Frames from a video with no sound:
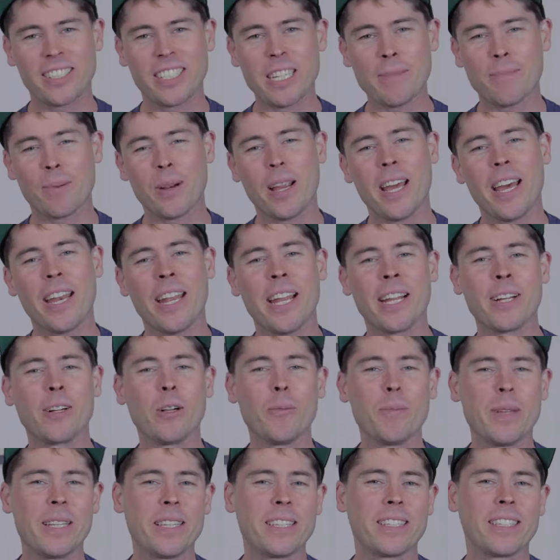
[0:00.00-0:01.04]
steeper head
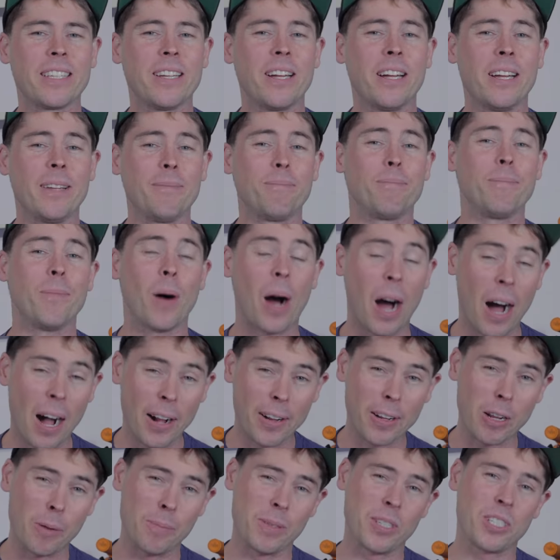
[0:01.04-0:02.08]
angle means that
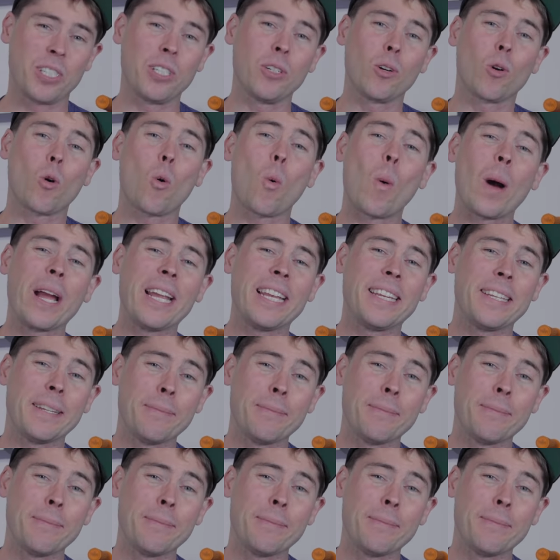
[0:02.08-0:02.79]
Occam is still quite